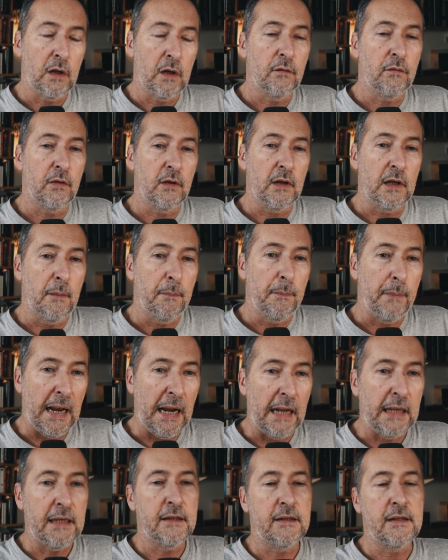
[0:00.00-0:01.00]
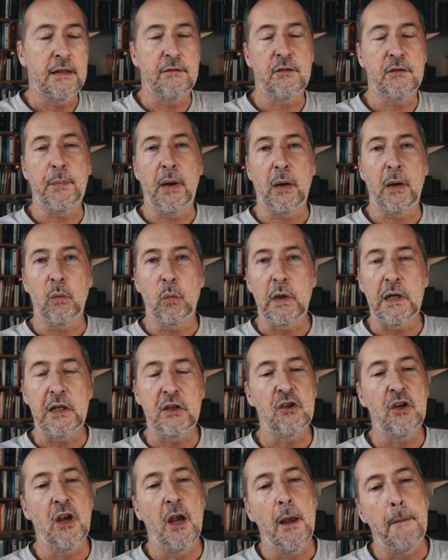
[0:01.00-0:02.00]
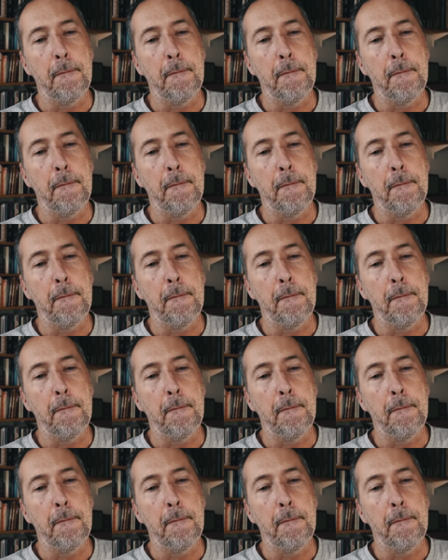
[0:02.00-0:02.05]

of the palliatives by which